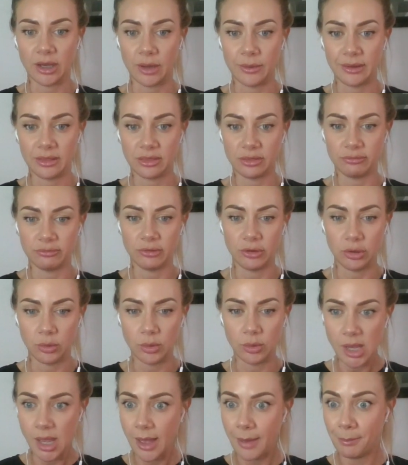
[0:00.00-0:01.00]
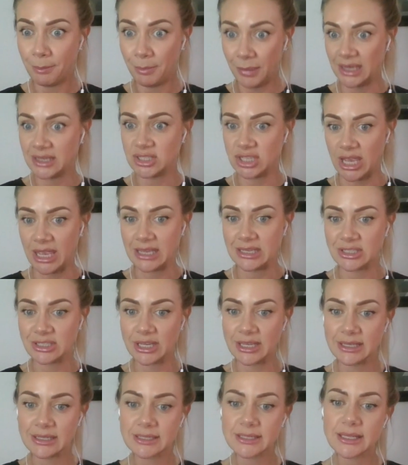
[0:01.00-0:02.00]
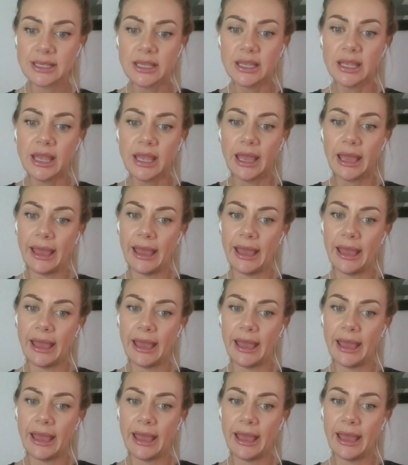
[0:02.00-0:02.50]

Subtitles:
you are going through big changes.